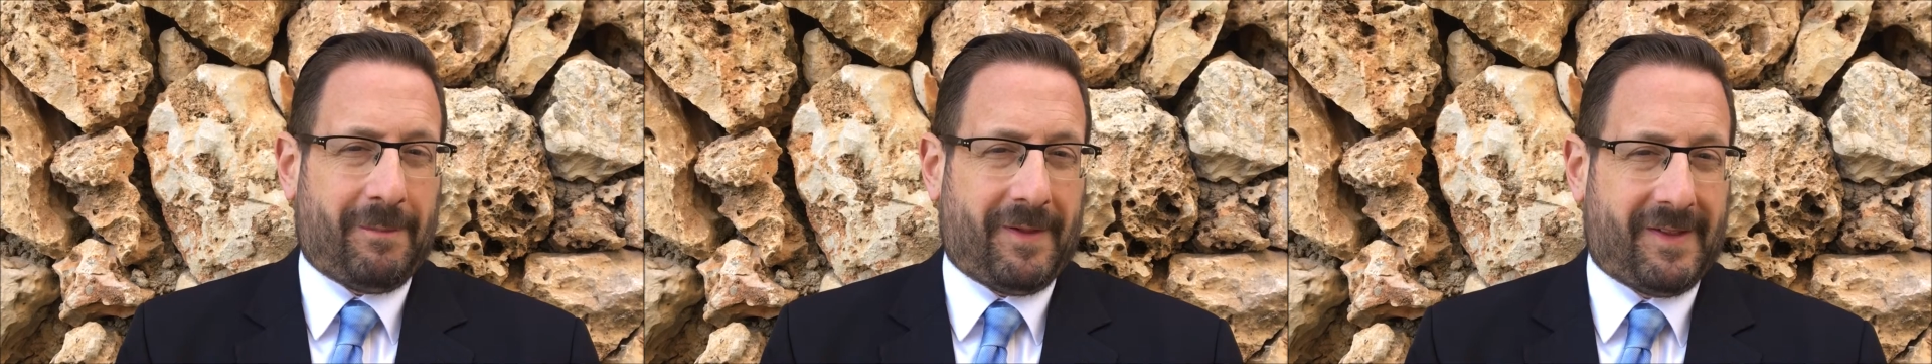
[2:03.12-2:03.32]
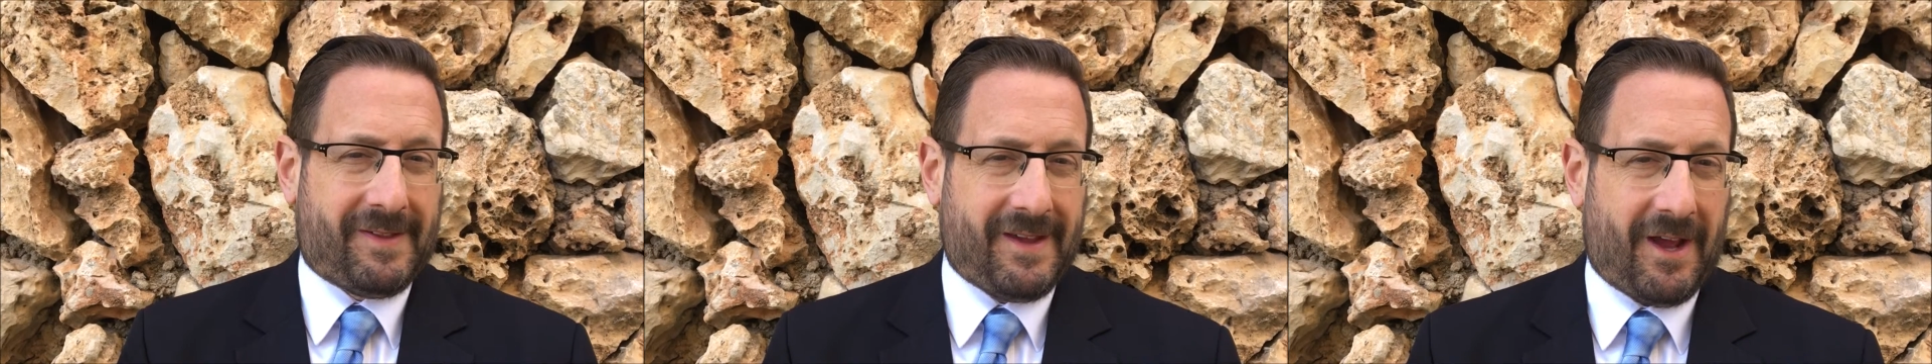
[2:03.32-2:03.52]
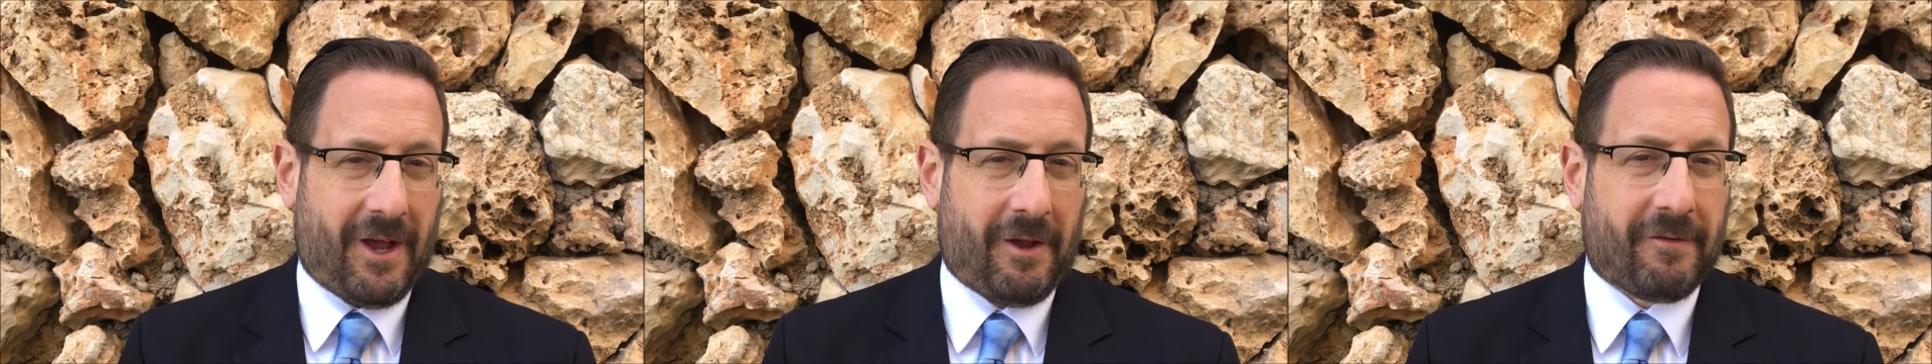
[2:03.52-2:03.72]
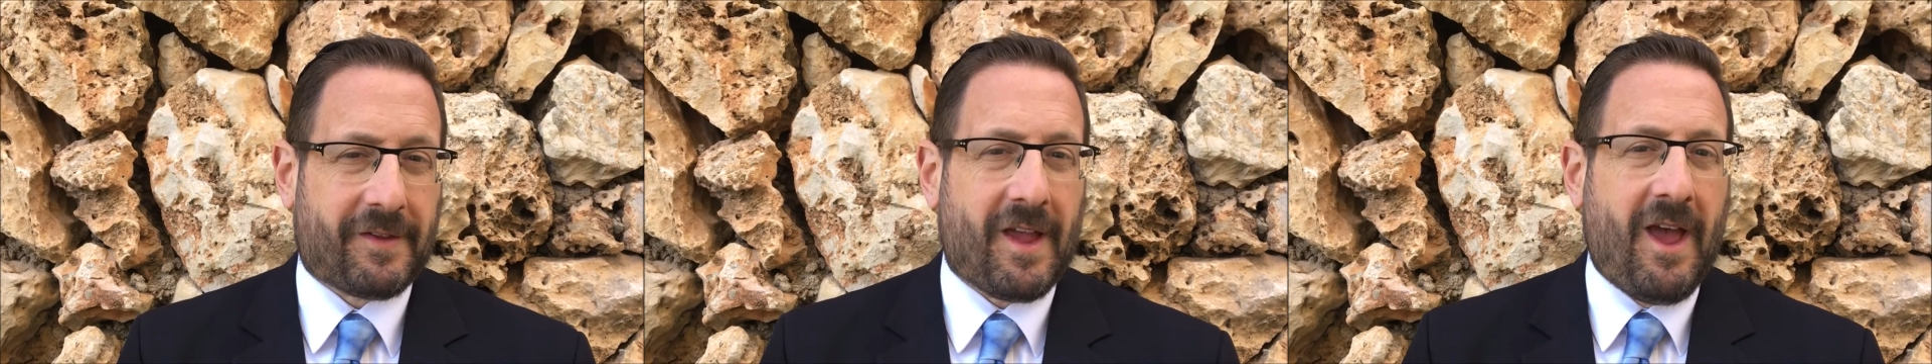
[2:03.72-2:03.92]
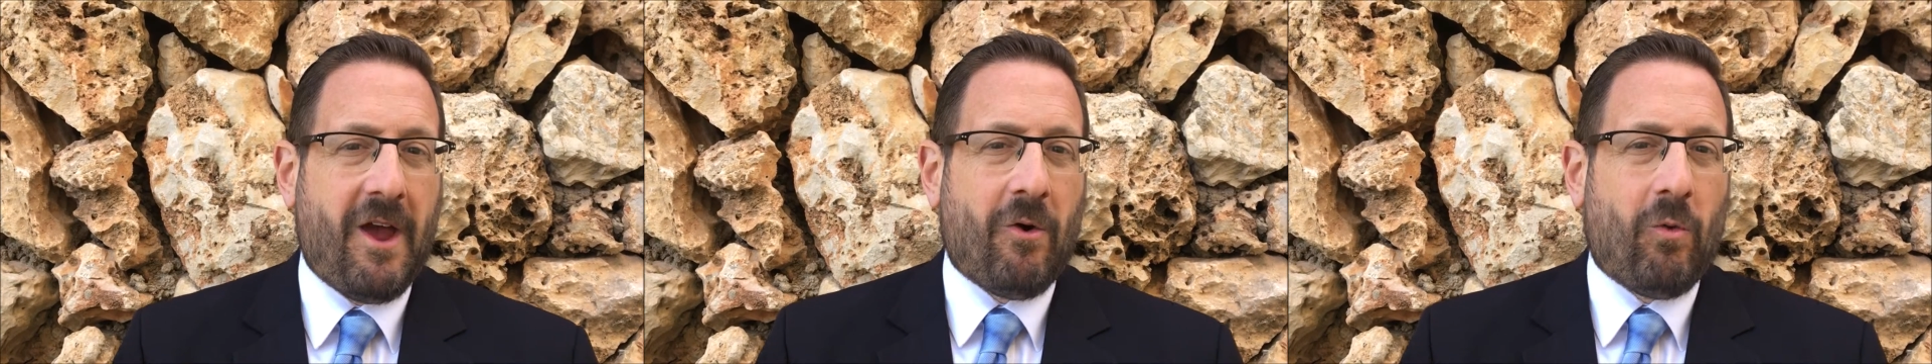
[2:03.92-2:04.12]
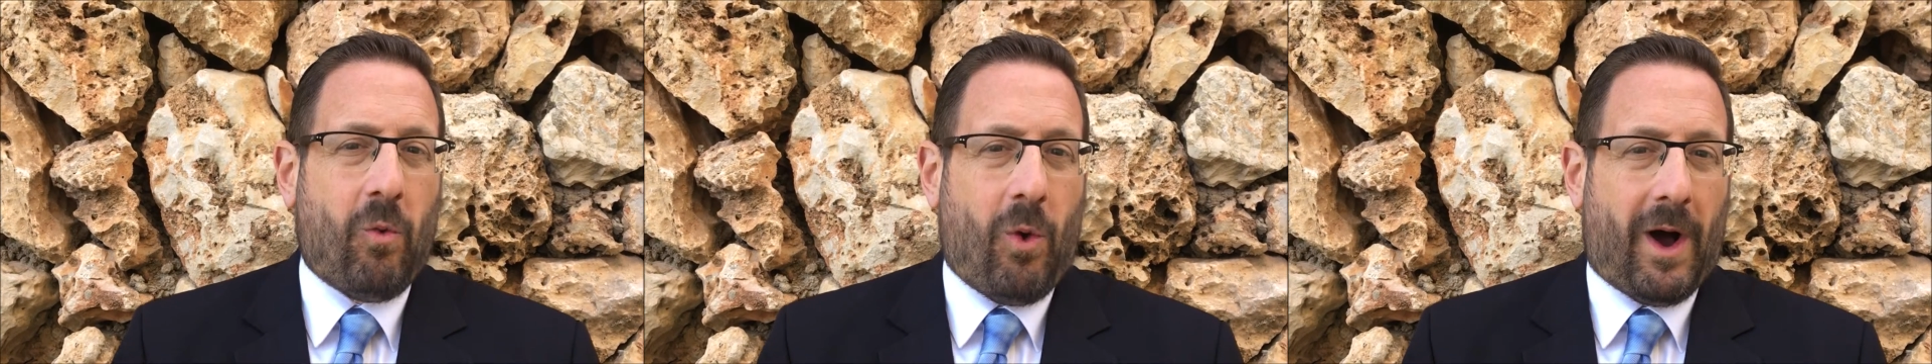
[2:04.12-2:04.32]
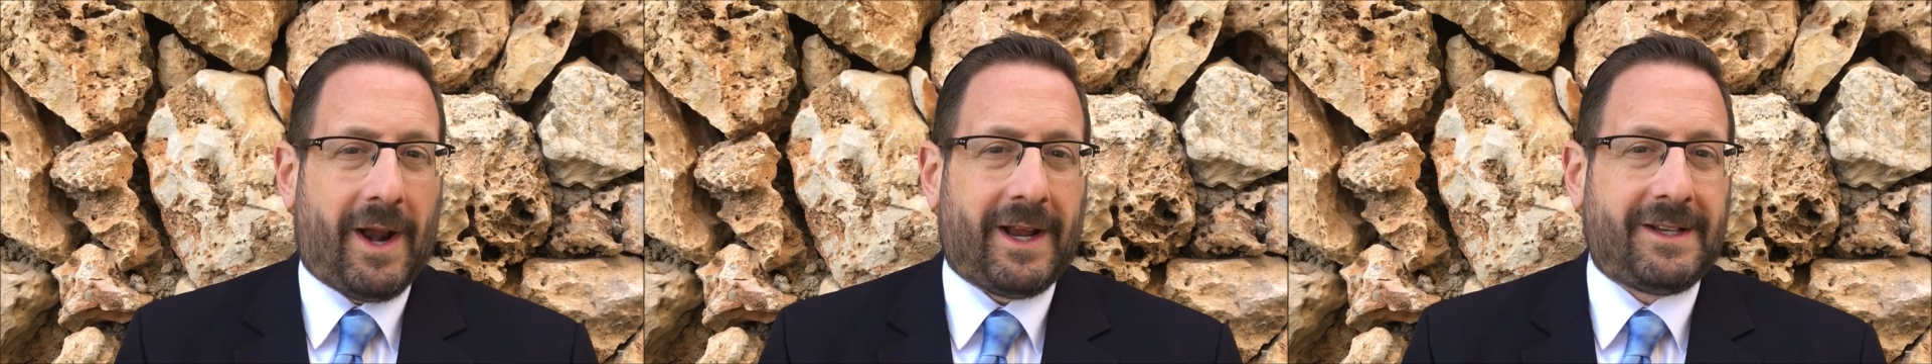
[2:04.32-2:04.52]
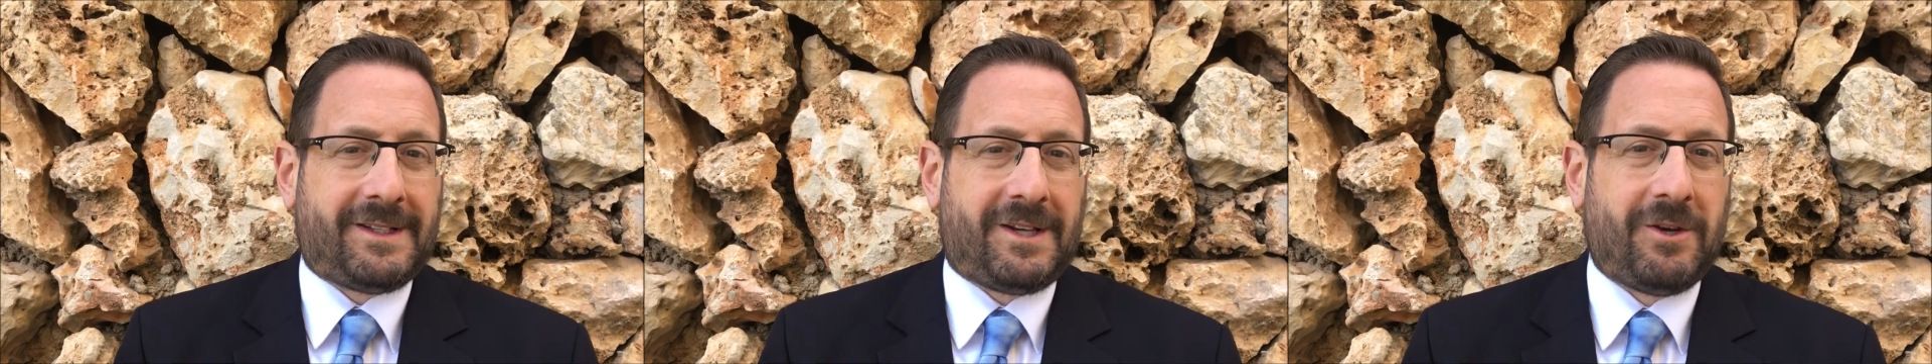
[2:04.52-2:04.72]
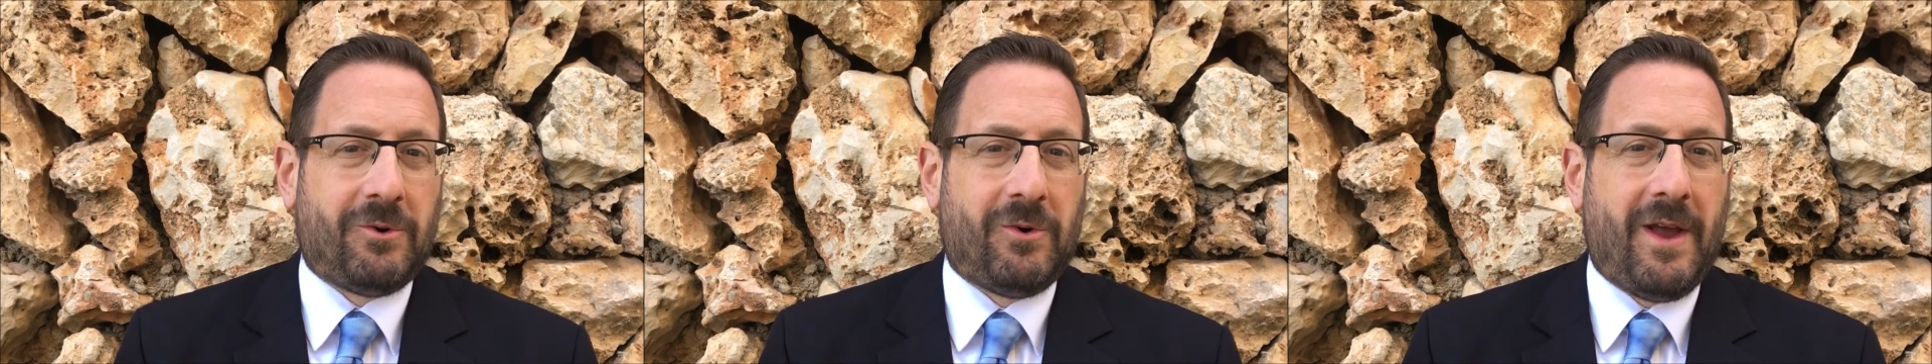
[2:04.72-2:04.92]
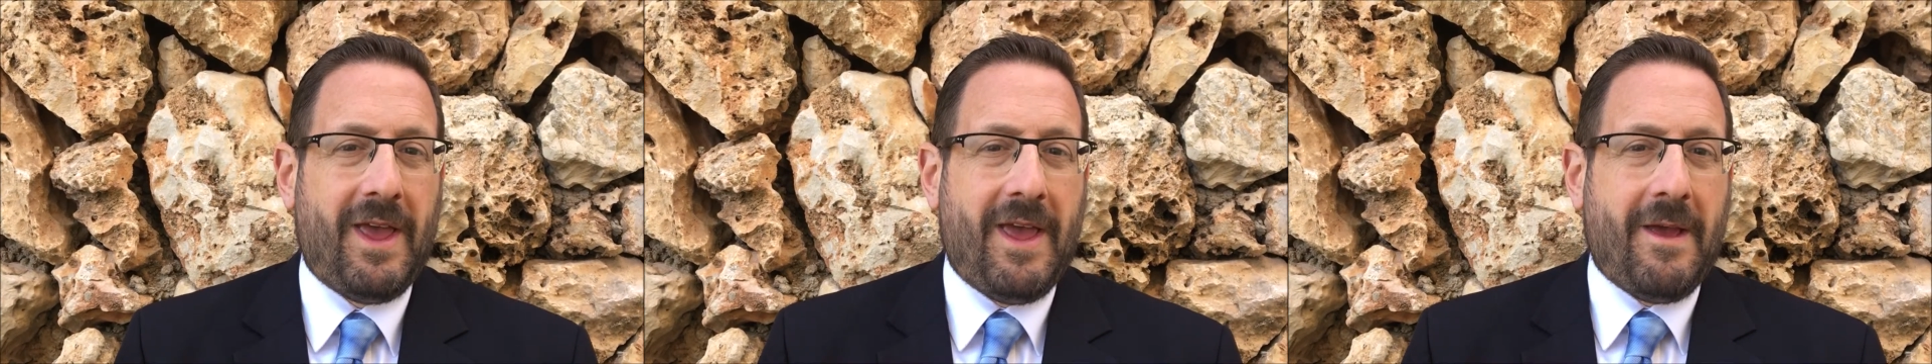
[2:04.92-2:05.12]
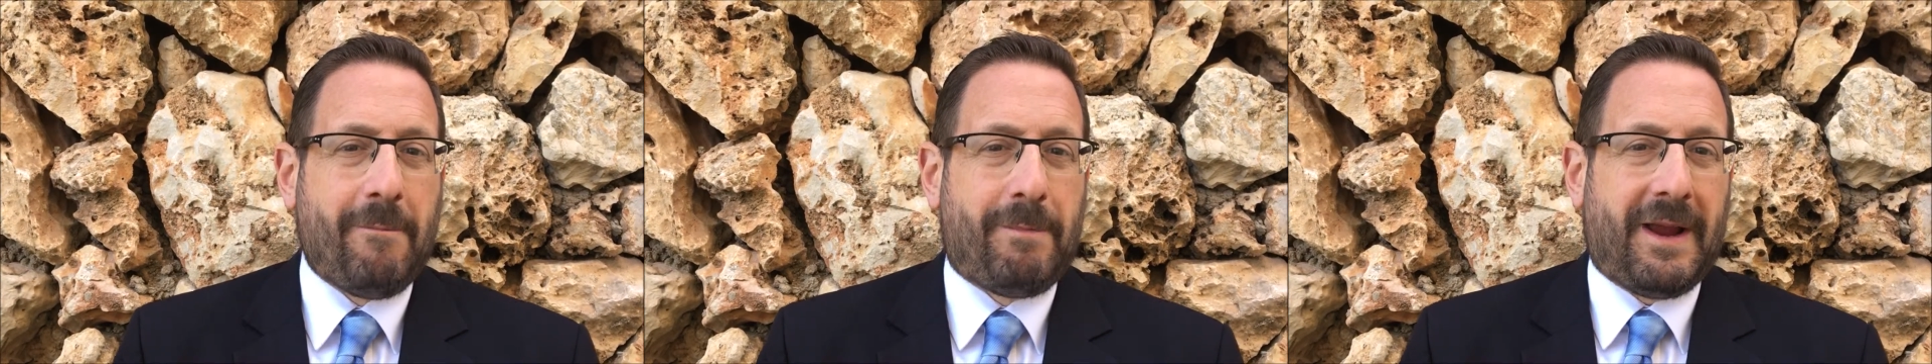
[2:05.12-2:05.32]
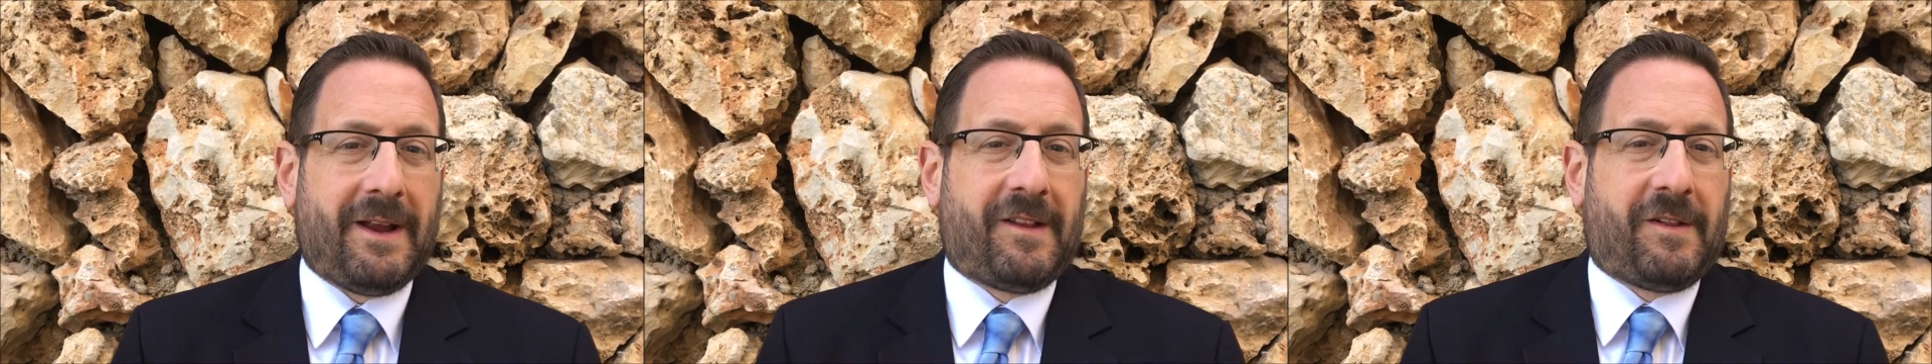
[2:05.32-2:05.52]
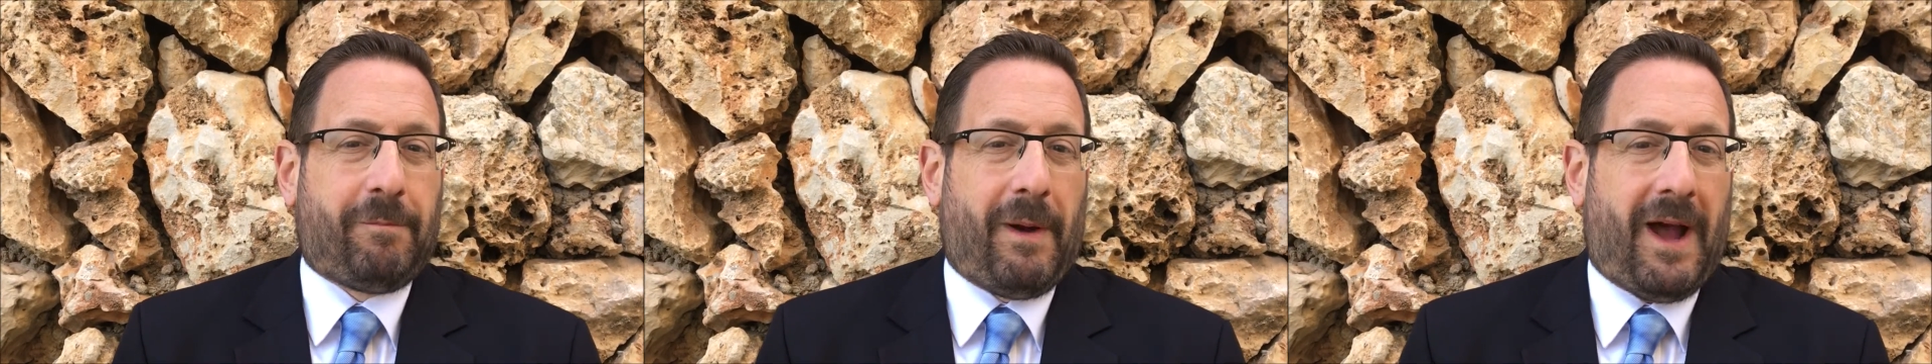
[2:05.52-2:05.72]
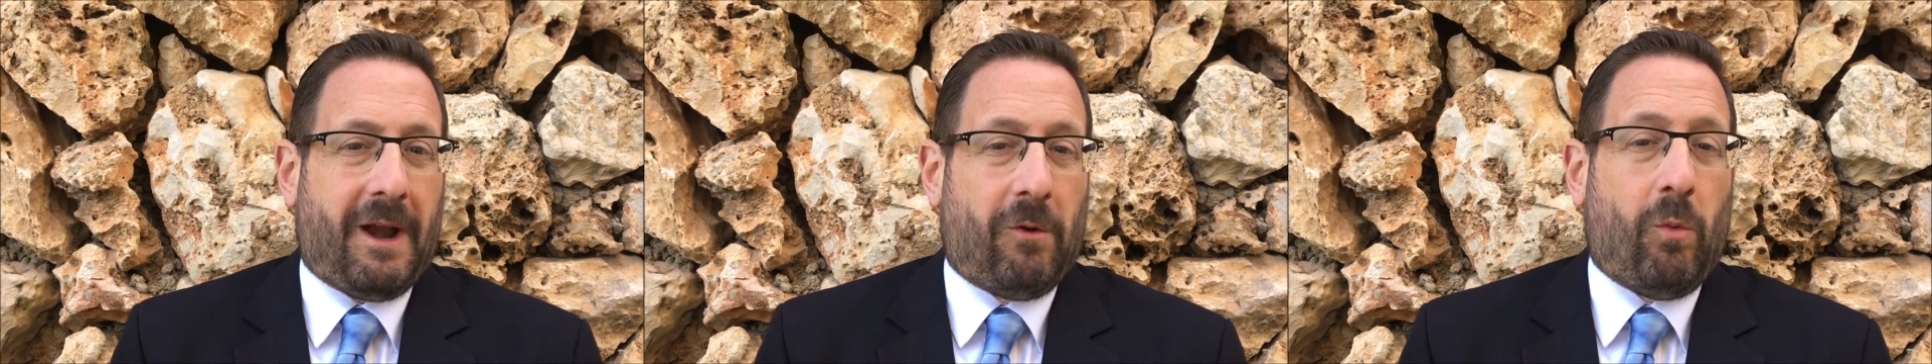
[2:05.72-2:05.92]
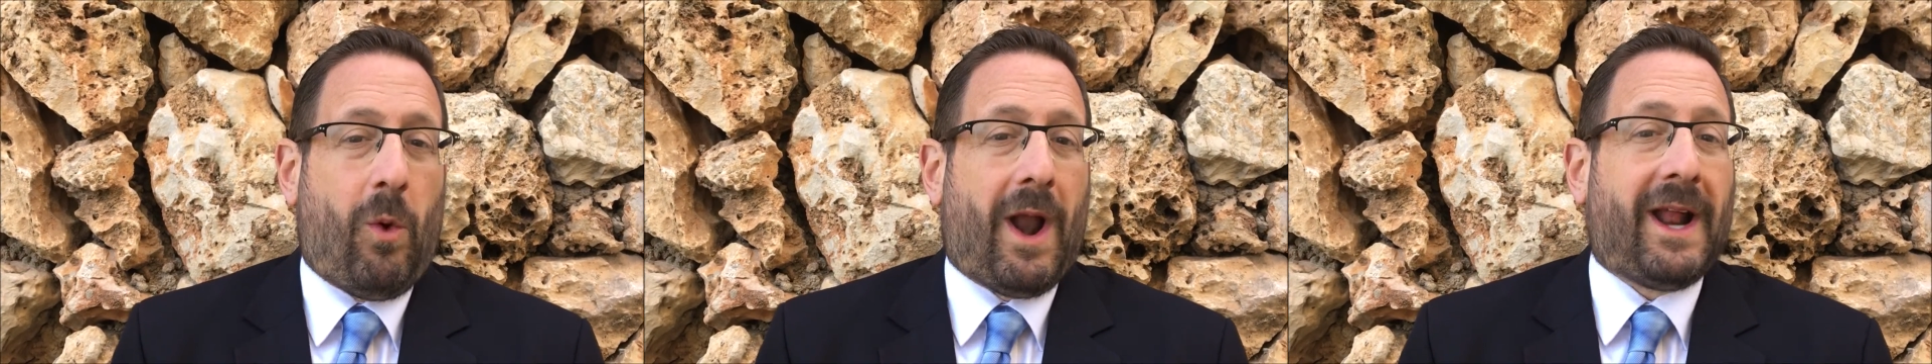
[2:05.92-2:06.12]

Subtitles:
themselves wanting to be inspired,